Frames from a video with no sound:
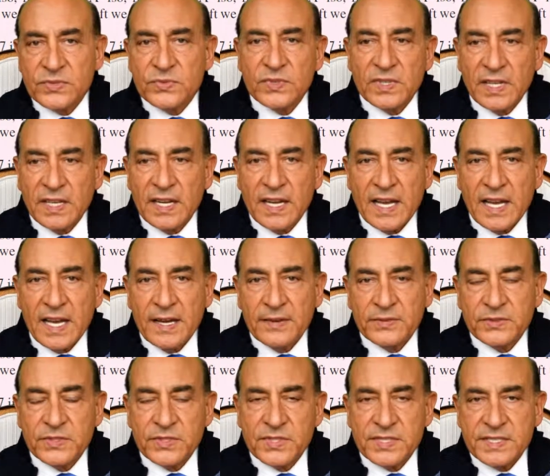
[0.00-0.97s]
we're going to have
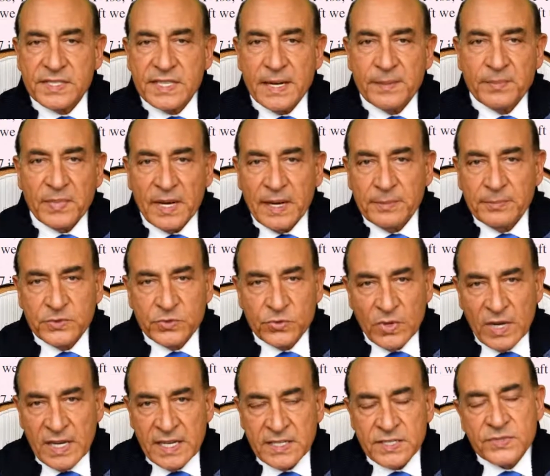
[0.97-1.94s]
to step up
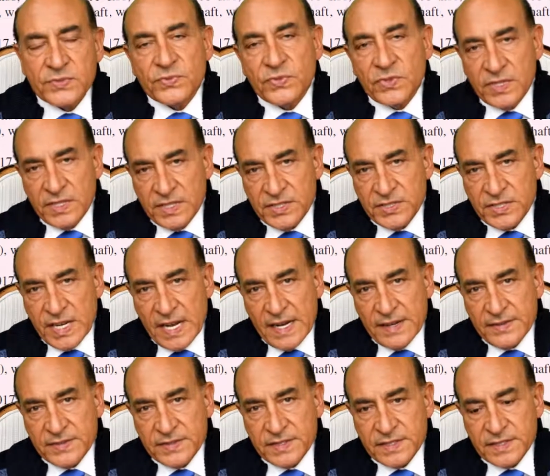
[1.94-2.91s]
twice for the
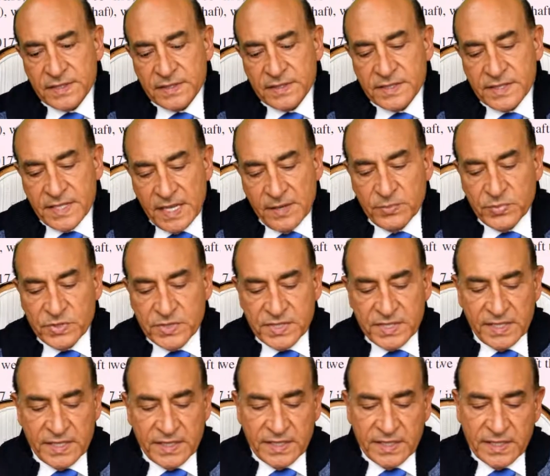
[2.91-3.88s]
shaft. Same
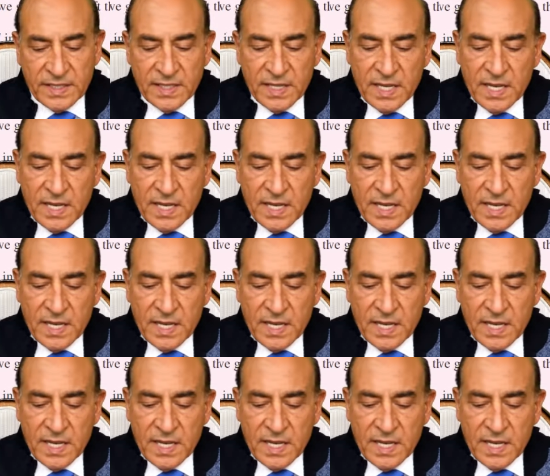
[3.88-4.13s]
procedure.